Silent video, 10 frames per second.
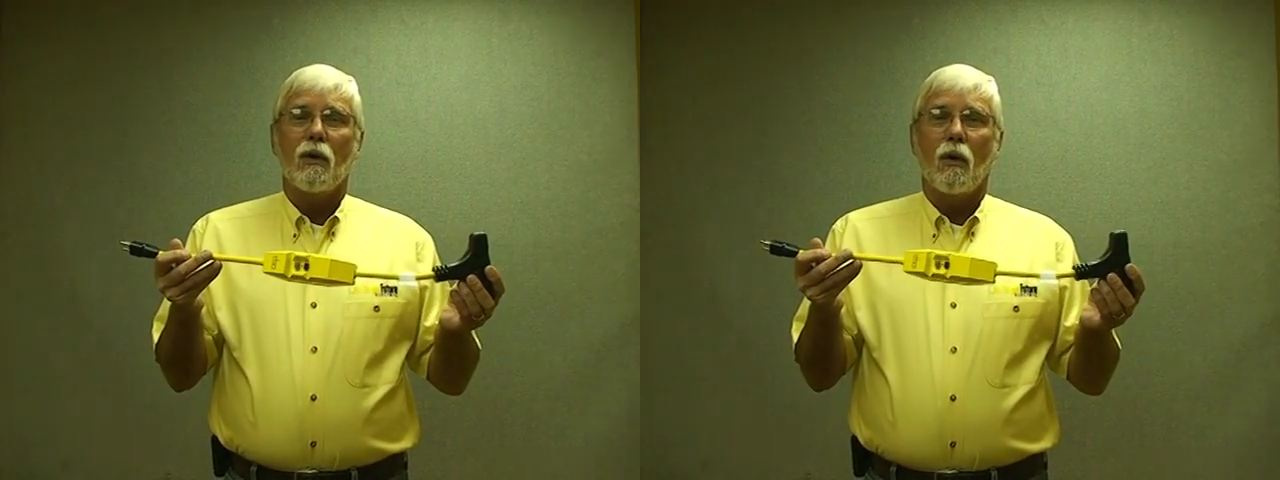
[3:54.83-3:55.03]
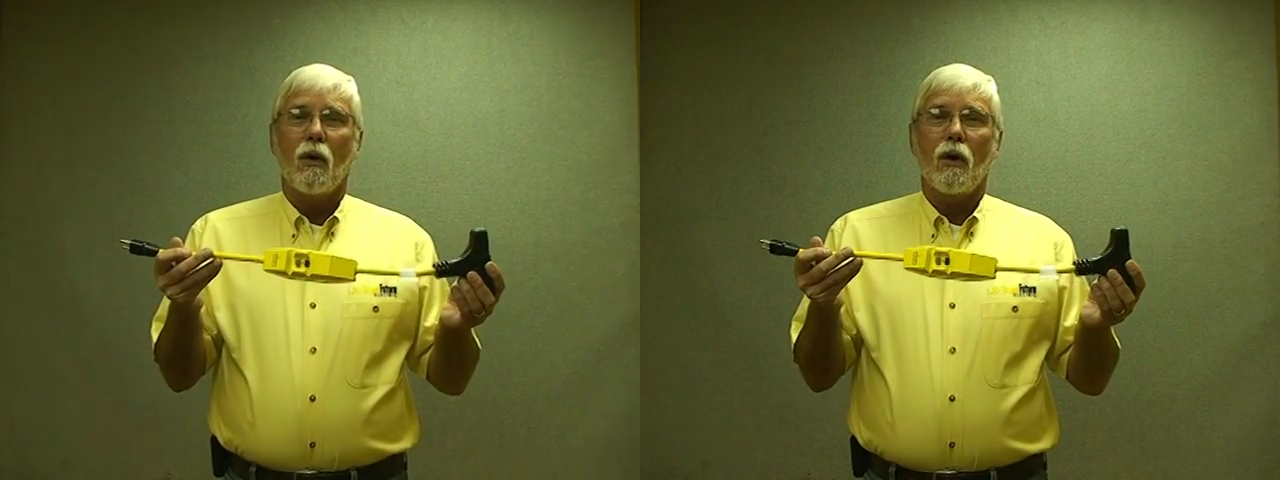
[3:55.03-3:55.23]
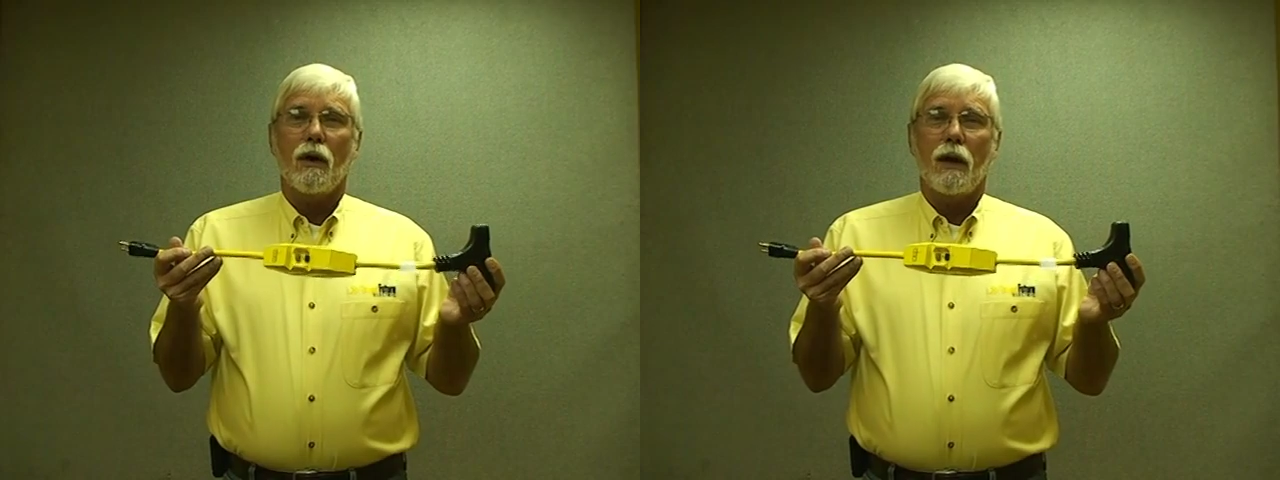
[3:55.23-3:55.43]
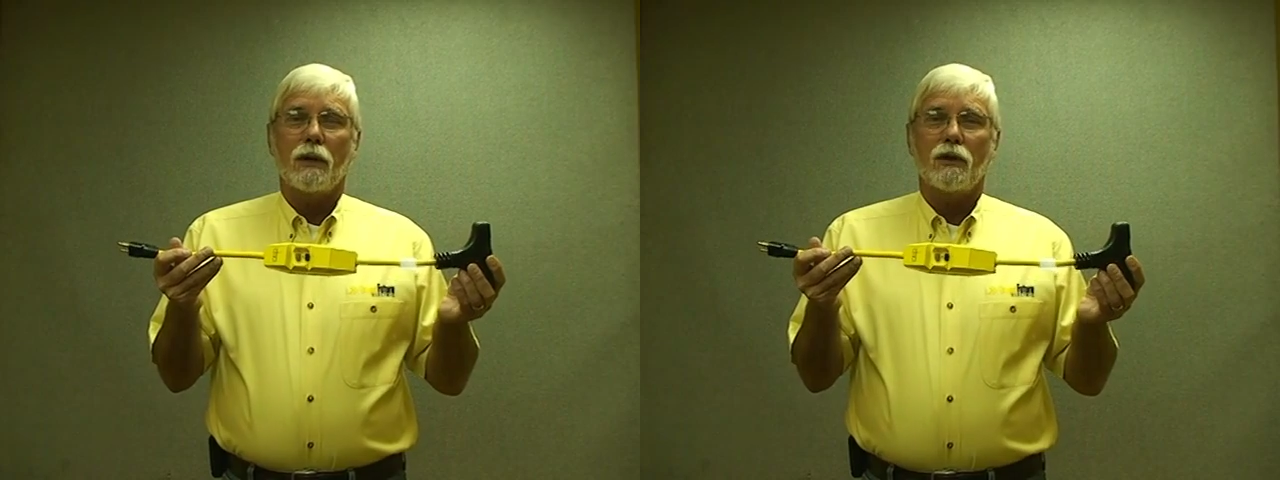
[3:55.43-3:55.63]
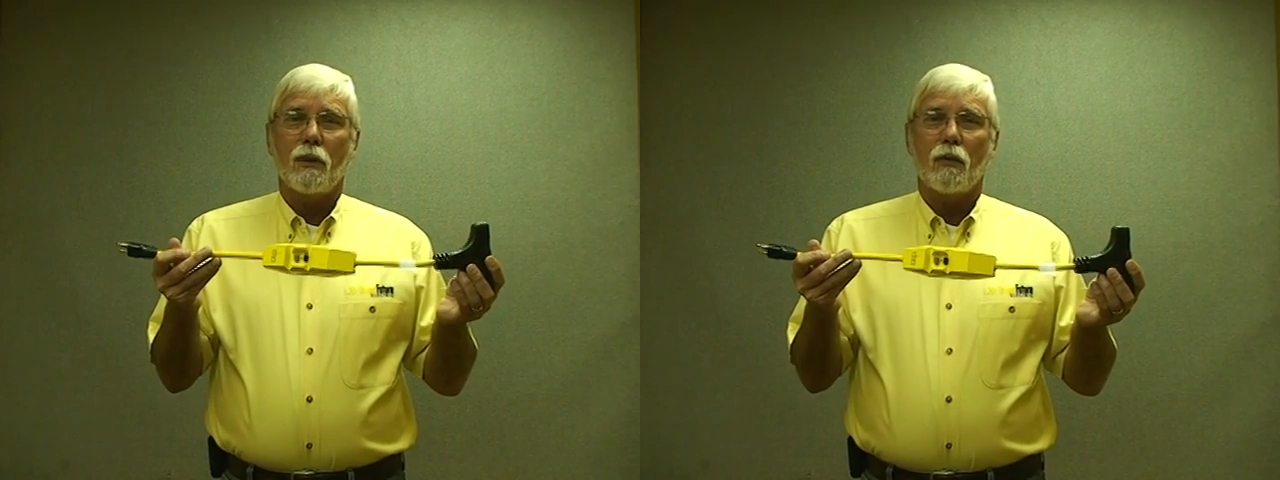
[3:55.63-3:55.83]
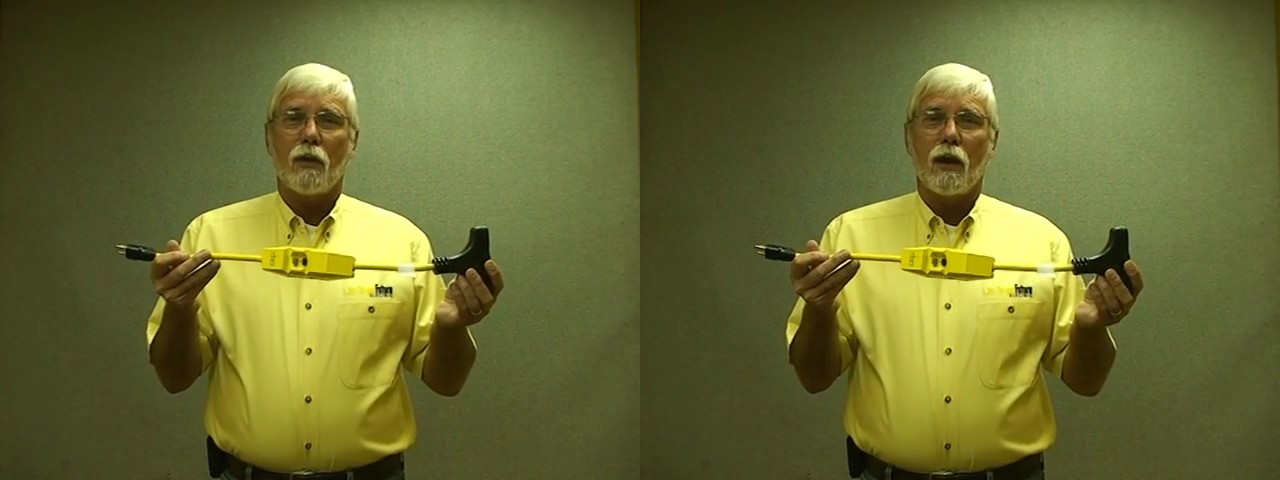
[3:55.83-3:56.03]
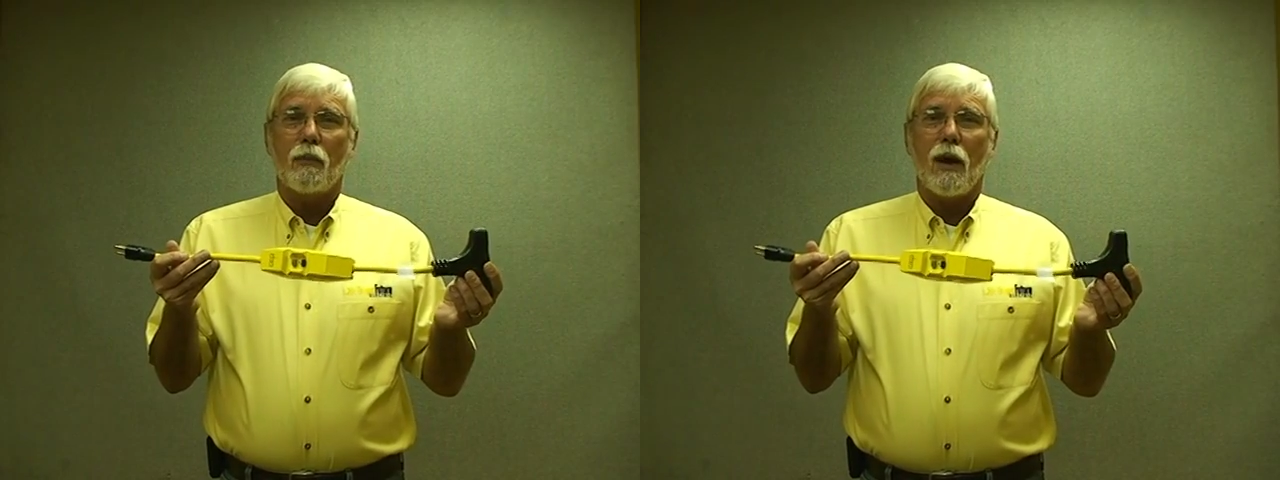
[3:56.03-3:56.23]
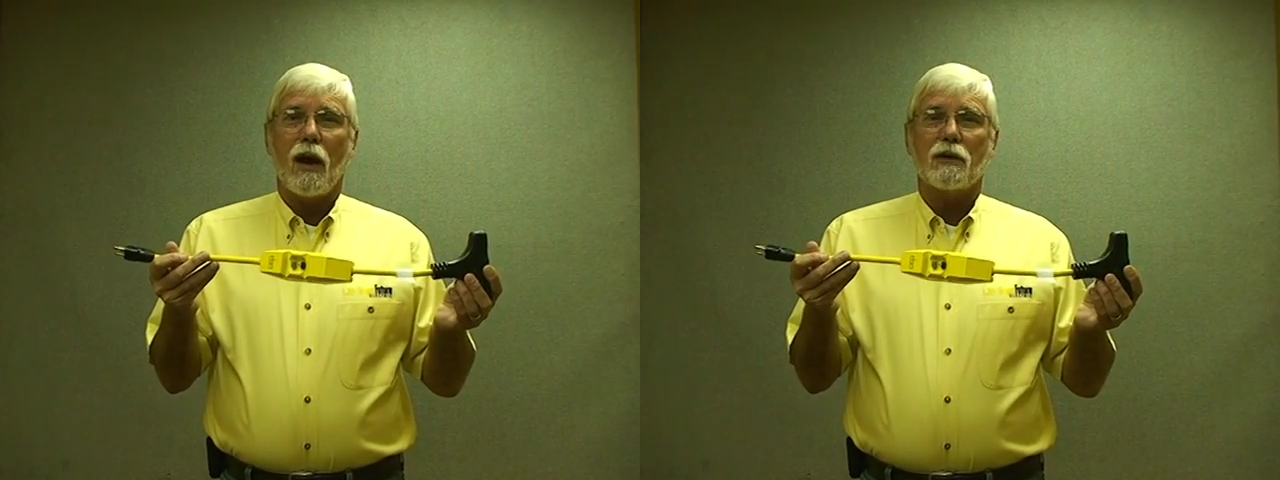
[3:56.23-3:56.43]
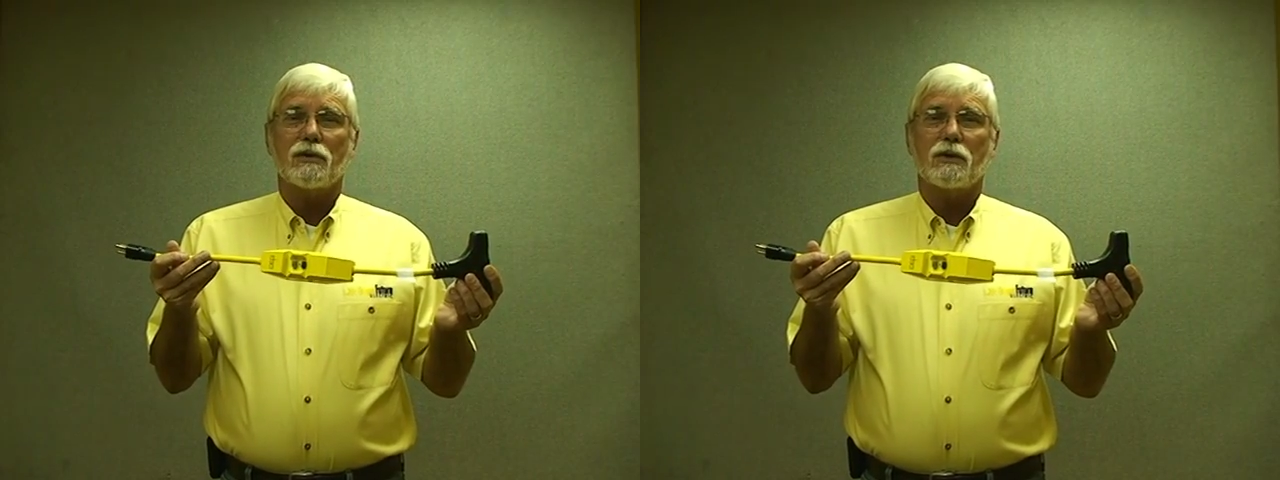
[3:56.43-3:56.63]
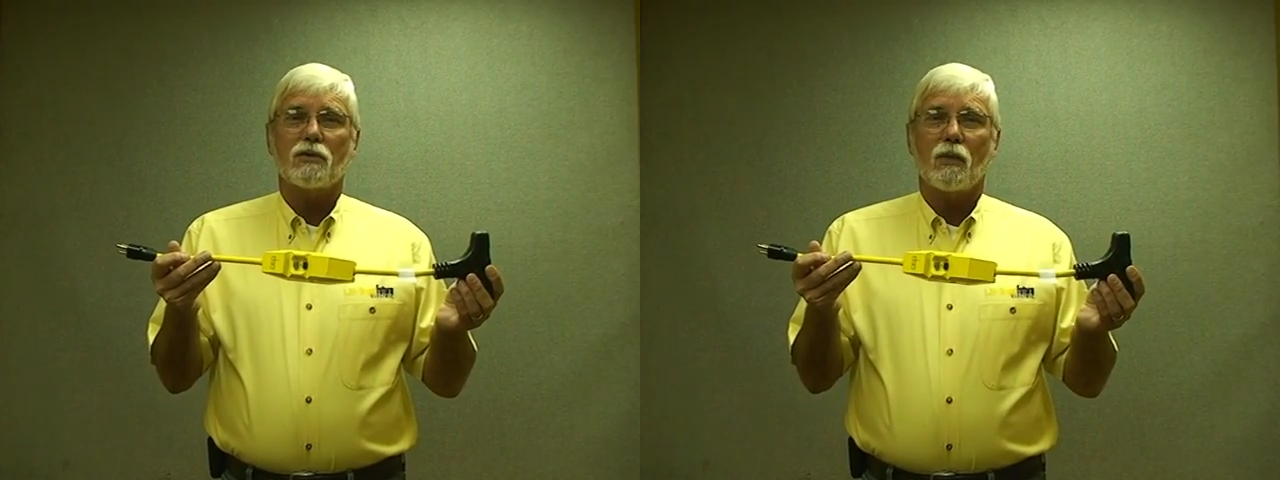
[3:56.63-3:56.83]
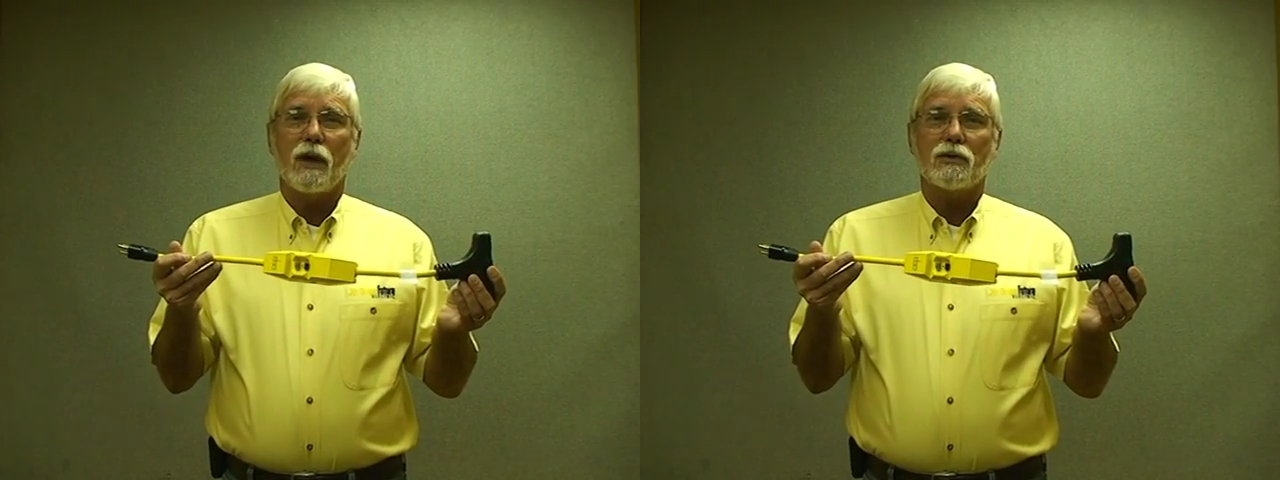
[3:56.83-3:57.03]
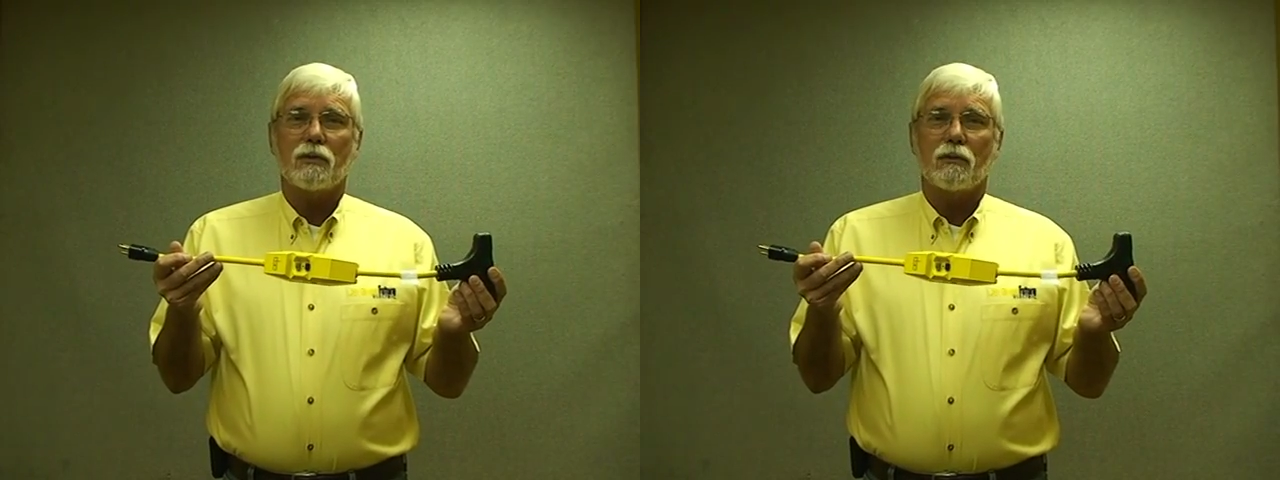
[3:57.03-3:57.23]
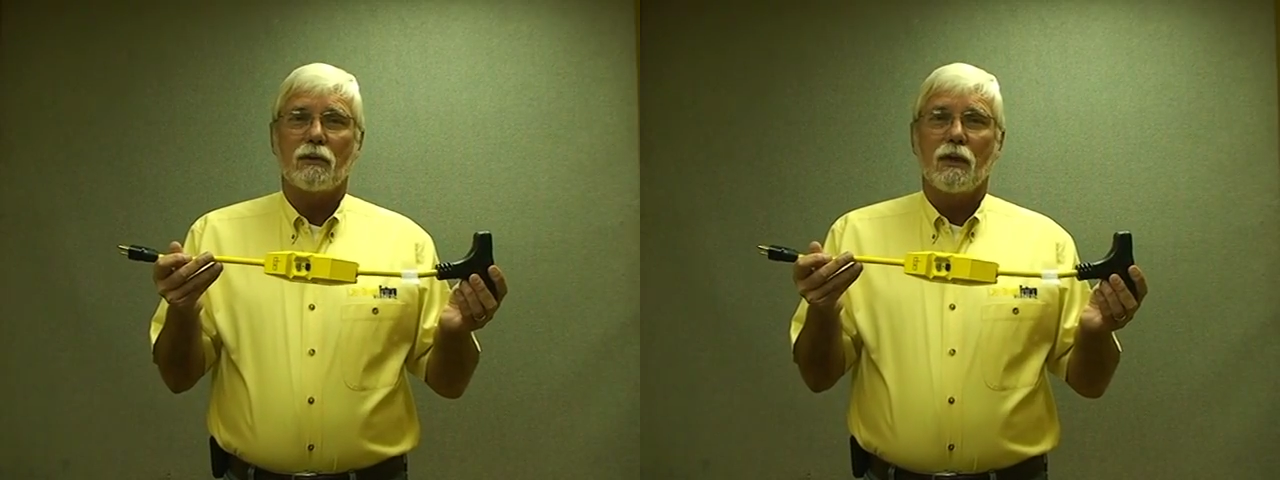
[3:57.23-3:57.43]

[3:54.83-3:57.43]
or a temporary power situation.